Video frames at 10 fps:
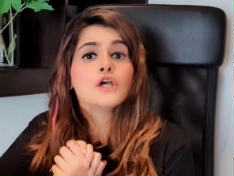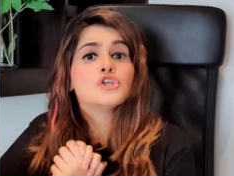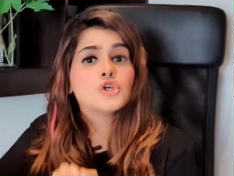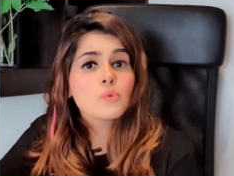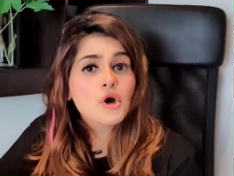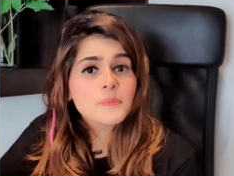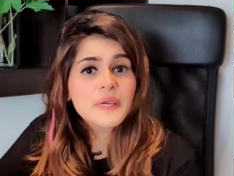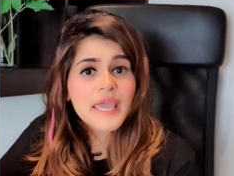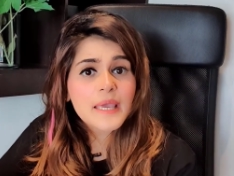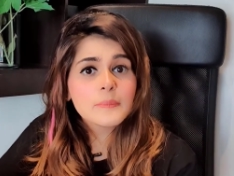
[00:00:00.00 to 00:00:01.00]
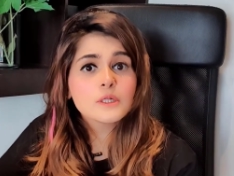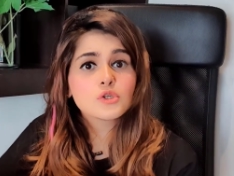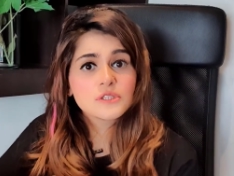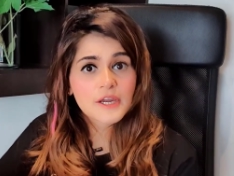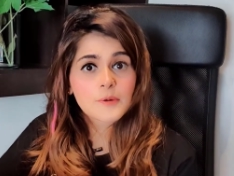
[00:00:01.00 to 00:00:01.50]
You won't be able
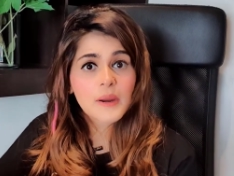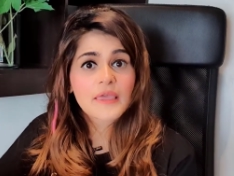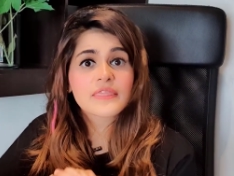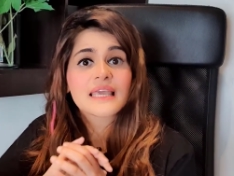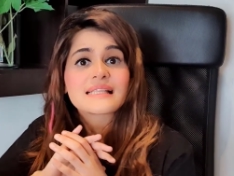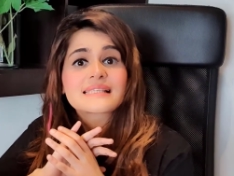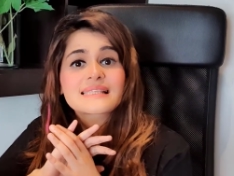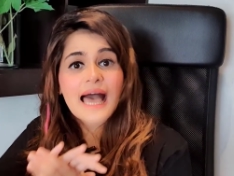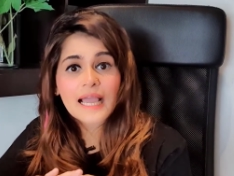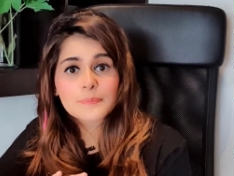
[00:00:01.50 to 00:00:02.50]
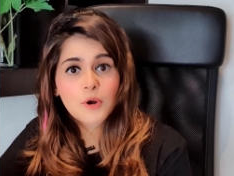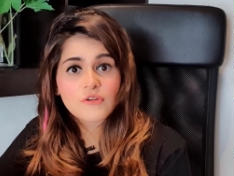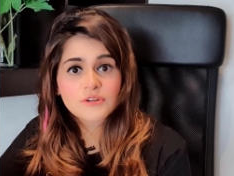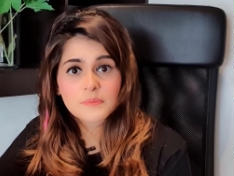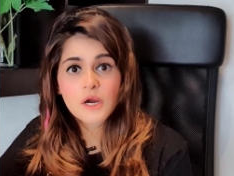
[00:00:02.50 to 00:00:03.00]
to determine the exact
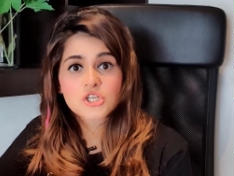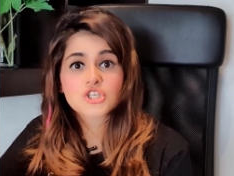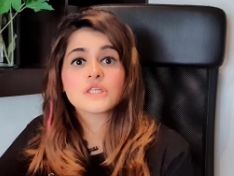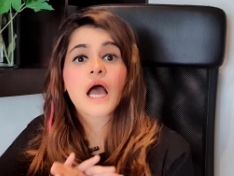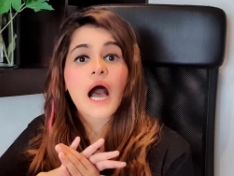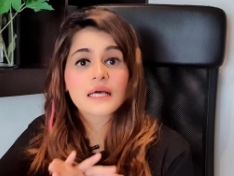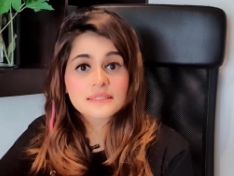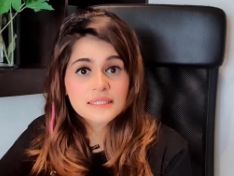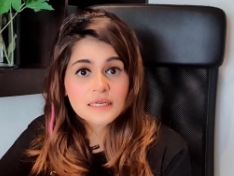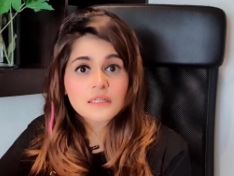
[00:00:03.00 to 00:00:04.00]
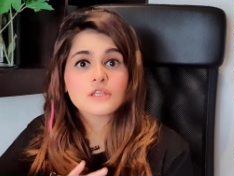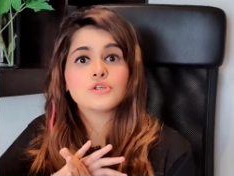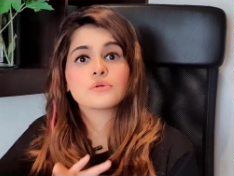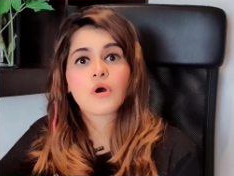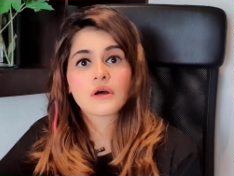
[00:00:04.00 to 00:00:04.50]
profit margin until
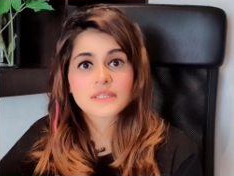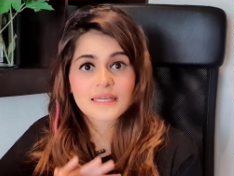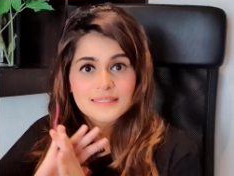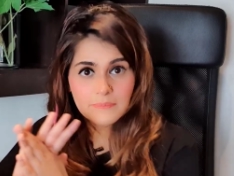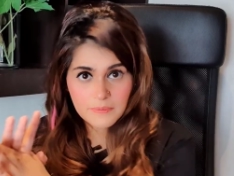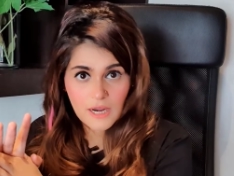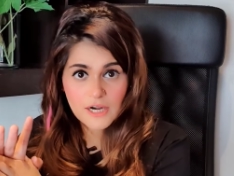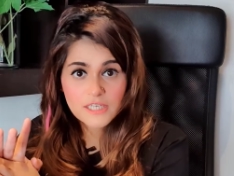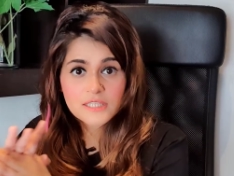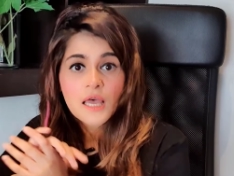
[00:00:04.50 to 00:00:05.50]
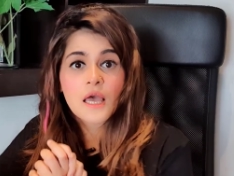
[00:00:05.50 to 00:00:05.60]
you contact suppliers.